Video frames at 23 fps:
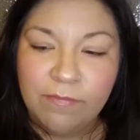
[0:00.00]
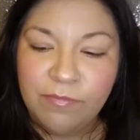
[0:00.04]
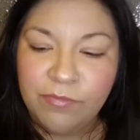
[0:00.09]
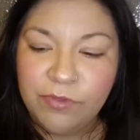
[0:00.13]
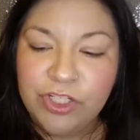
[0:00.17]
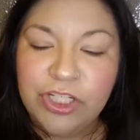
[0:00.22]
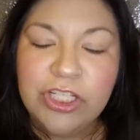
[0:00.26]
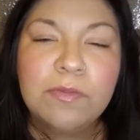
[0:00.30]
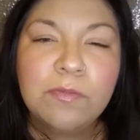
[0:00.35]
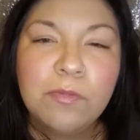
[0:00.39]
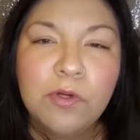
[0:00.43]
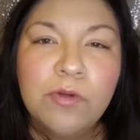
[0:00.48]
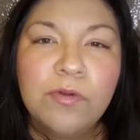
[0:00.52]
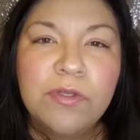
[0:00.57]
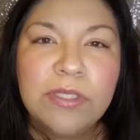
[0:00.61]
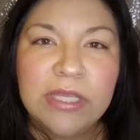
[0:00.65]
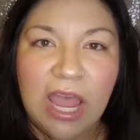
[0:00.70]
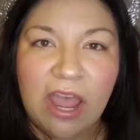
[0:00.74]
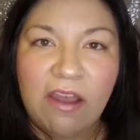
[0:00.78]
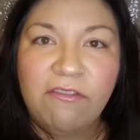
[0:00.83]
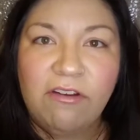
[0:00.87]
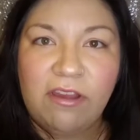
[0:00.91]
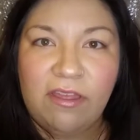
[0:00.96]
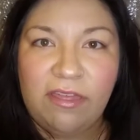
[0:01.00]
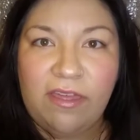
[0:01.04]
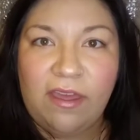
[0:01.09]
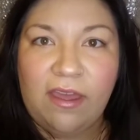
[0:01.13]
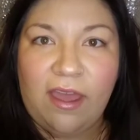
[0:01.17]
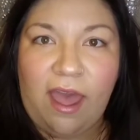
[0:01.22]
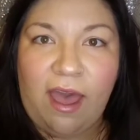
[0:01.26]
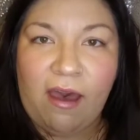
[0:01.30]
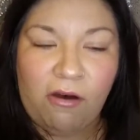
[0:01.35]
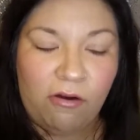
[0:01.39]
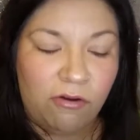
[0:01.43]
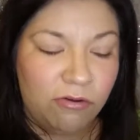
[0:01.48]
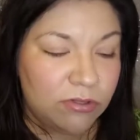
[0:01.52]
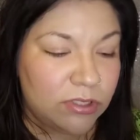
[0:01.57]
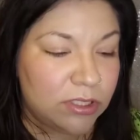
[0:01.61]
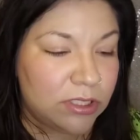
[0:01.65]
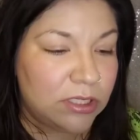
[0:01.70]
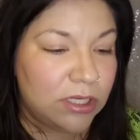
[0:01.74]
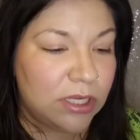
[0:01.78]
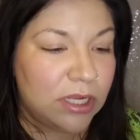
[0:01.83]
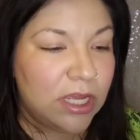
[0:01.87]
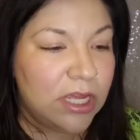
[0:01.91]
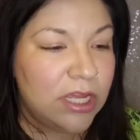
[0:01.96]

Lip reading: smooths everything out.